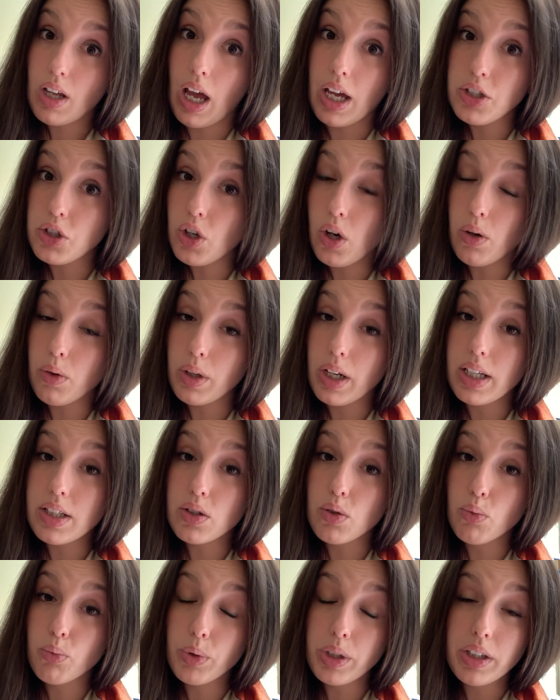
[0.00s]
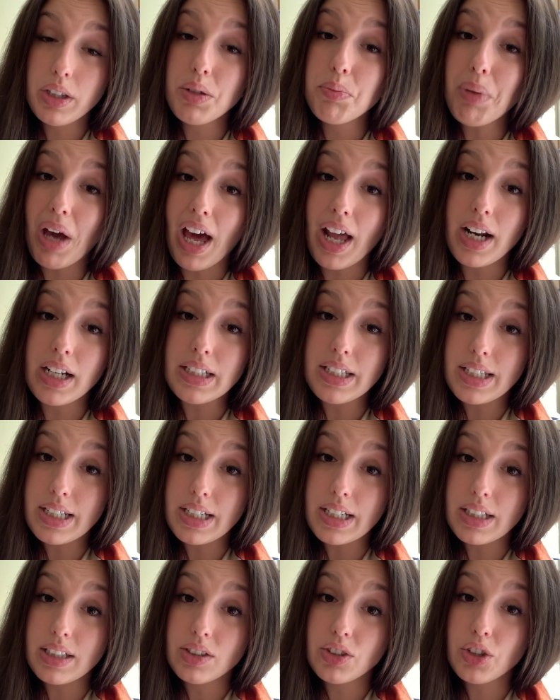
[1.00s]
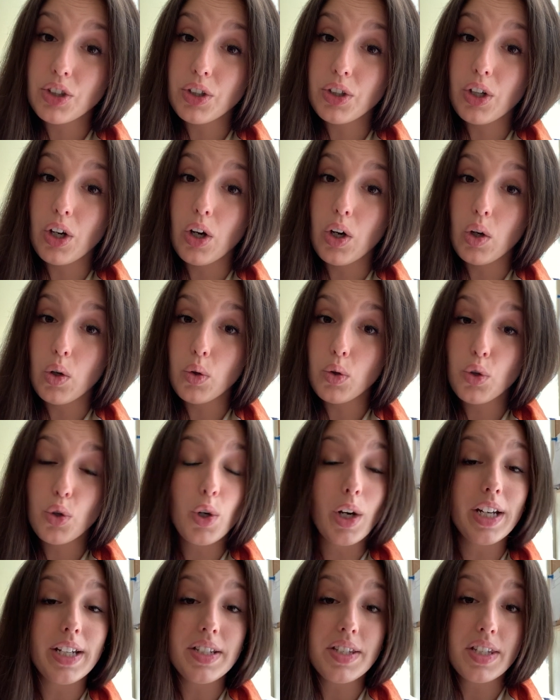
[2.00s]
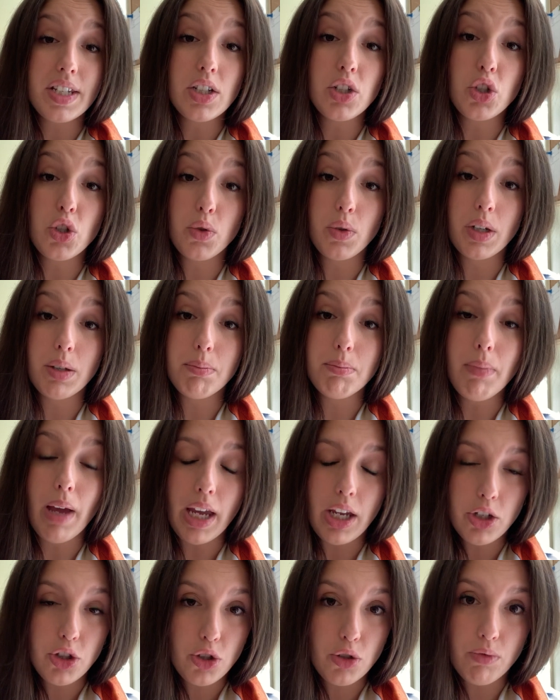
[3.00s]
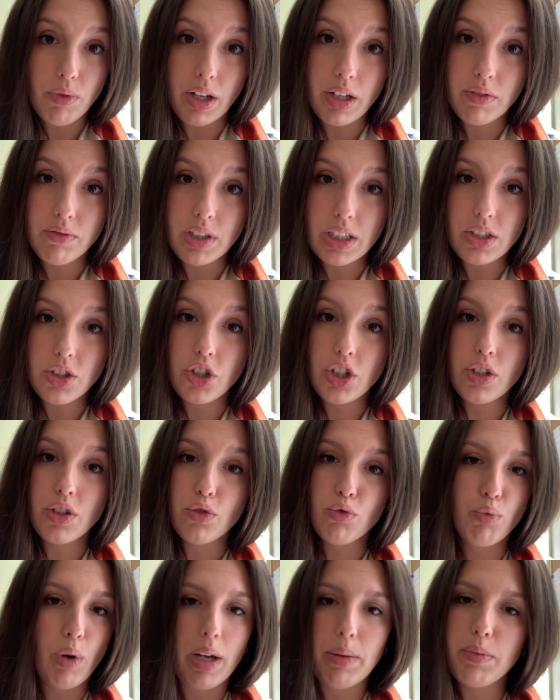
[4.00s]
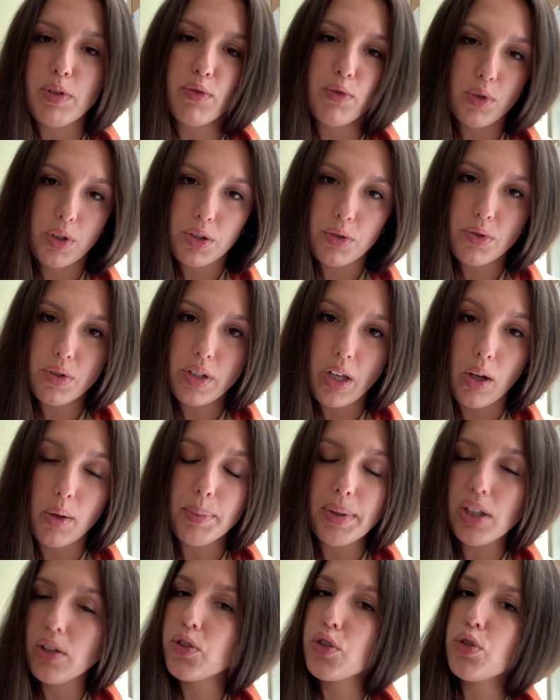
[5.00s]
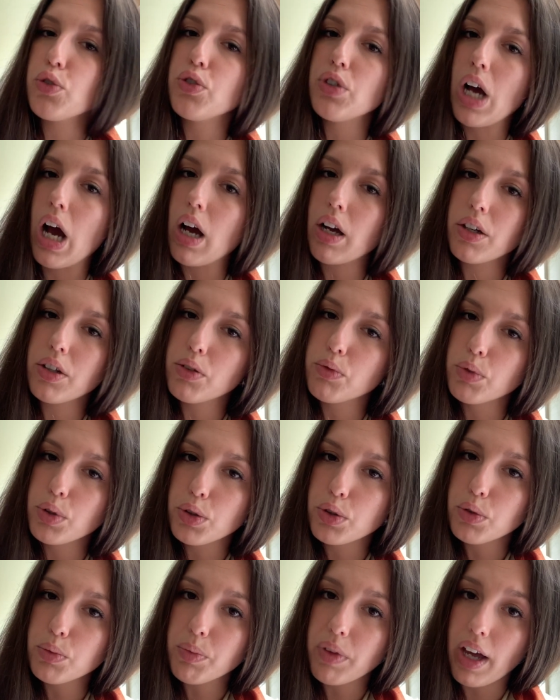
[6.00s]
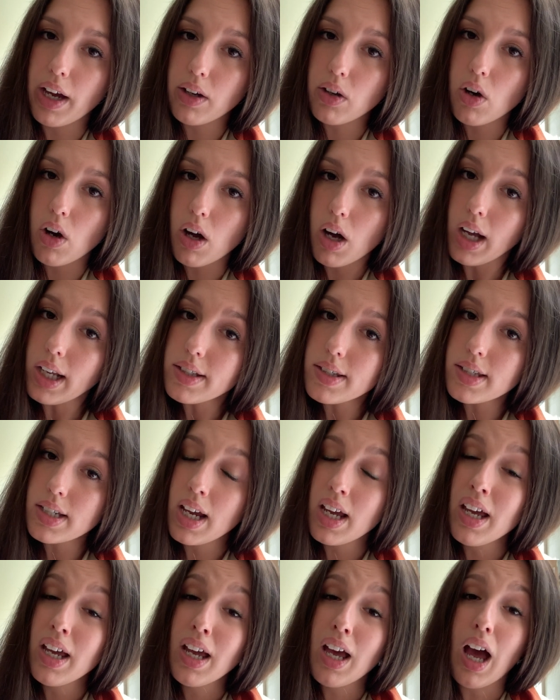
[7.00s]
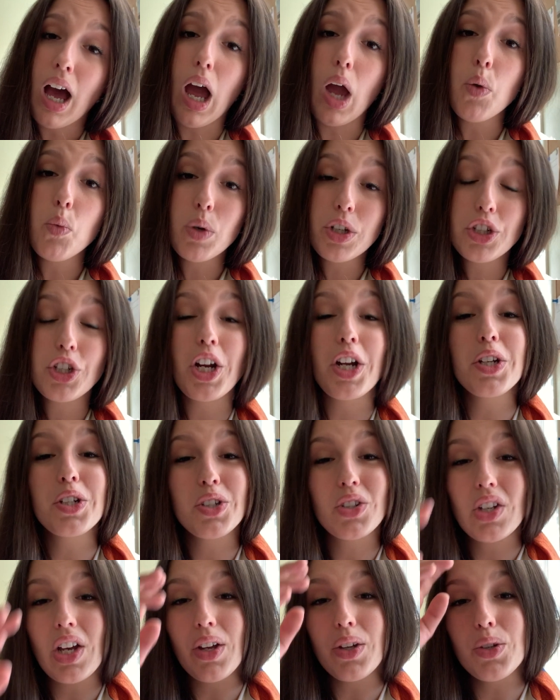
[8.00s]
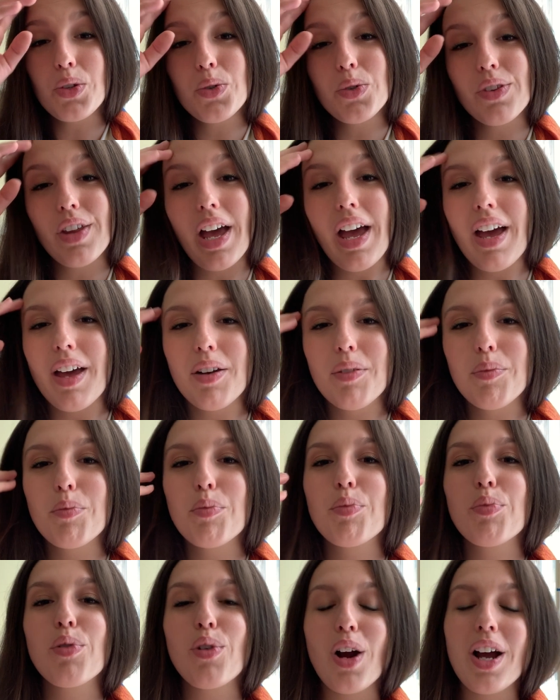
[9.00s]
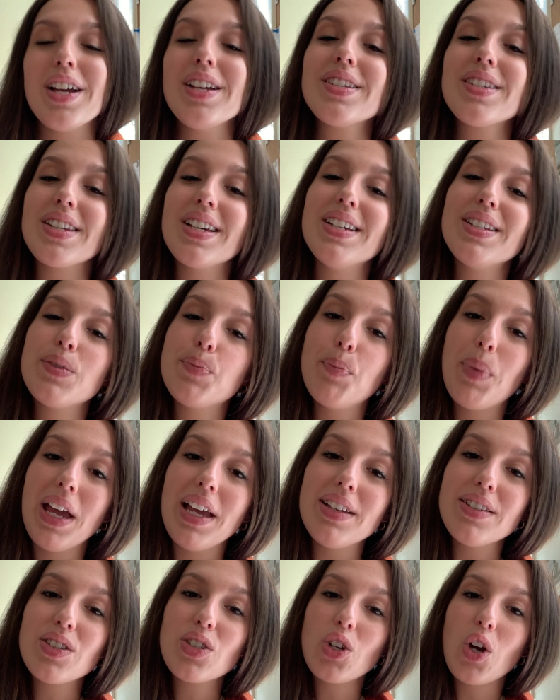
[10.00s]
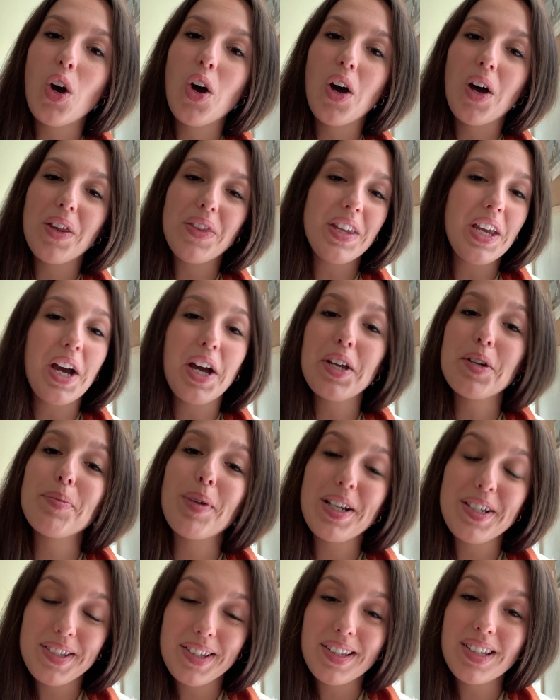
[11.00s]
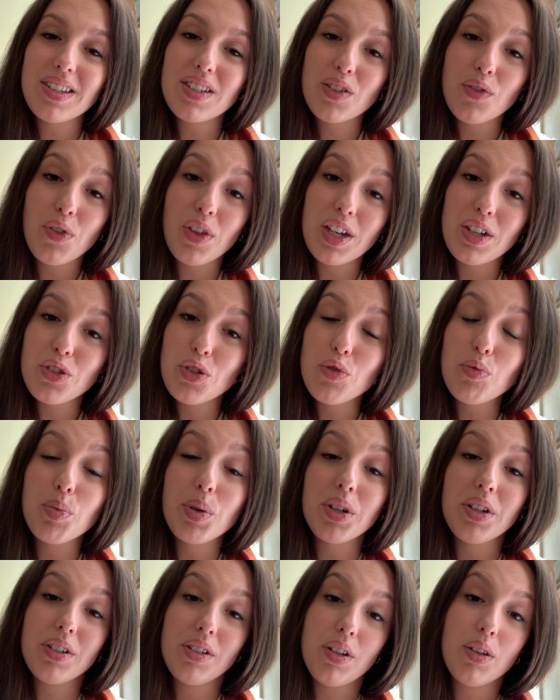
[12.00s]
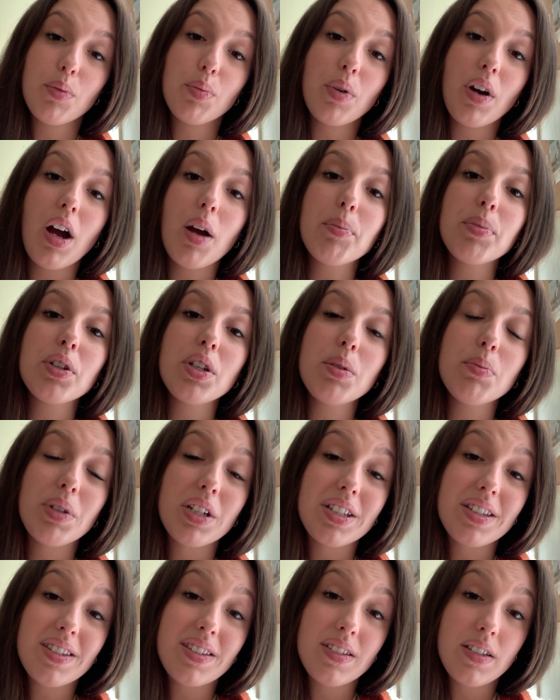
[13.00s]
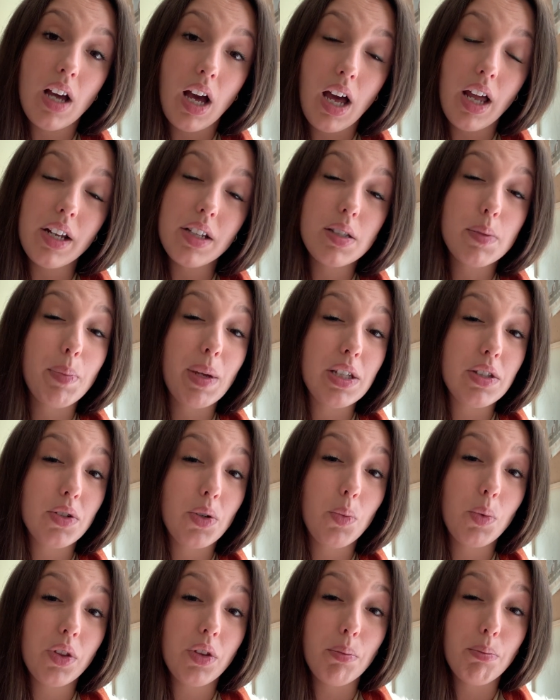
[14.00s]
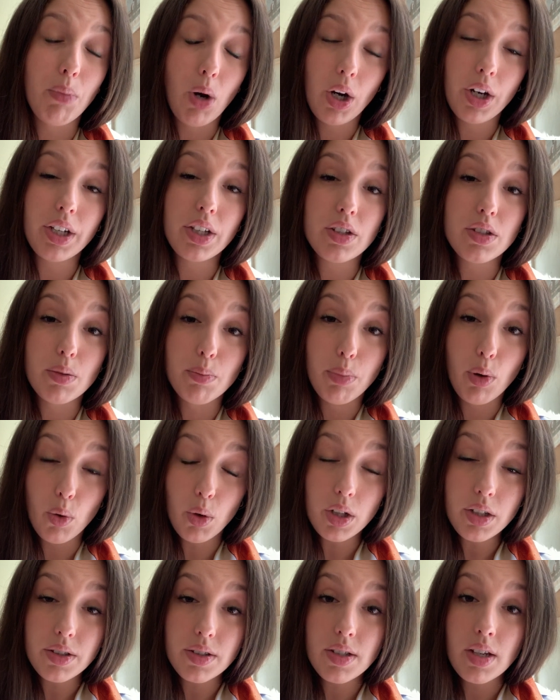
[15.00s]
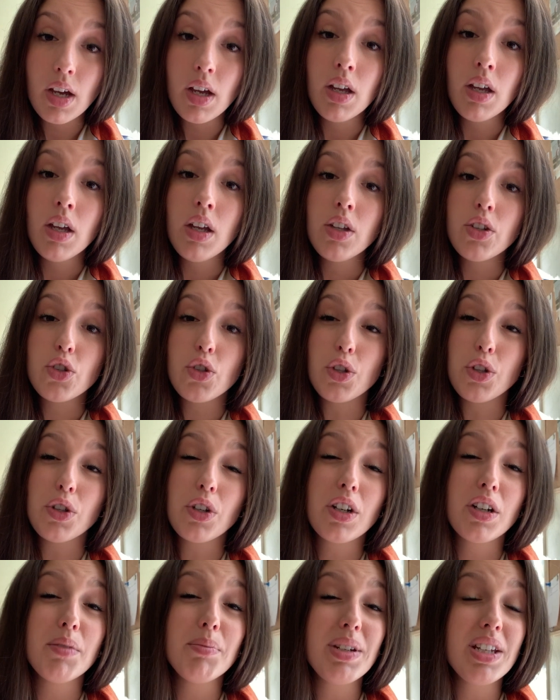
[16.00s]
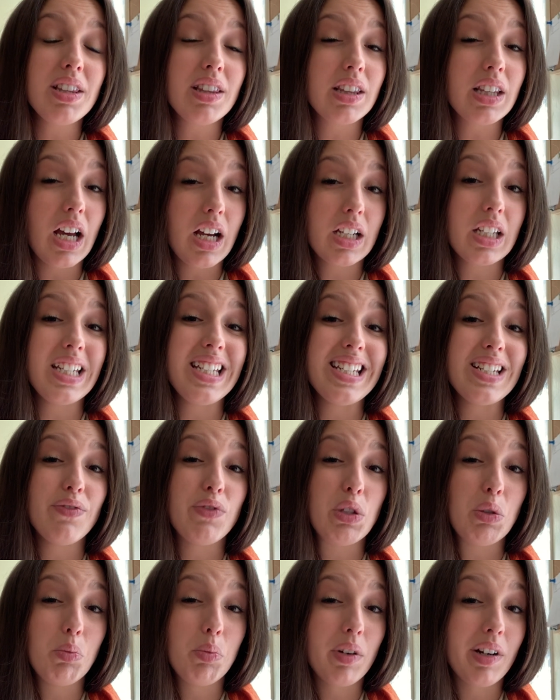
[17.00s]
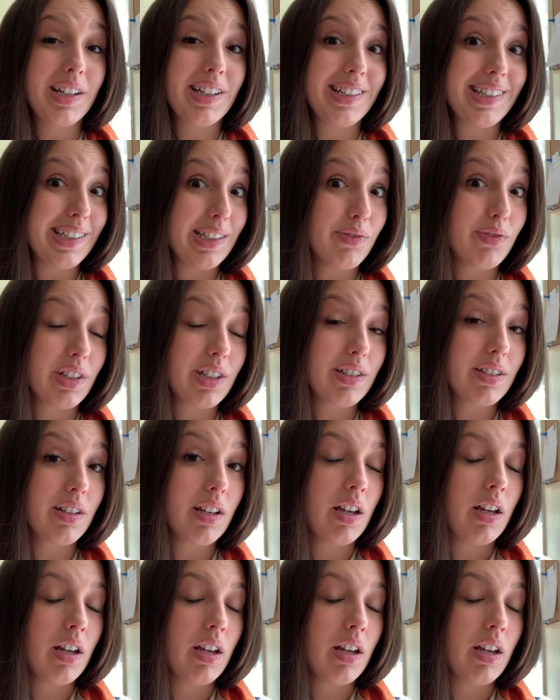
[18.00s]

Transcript: I don't. It's a really bad idea to go crazy doing major renovations right before you sell because you're not going to recoup that cost. I wish I could tell you that price is based on the itemized list of things you put into the property, but it's not. It's based on what the market supports. So you're going to be lucky if you break even.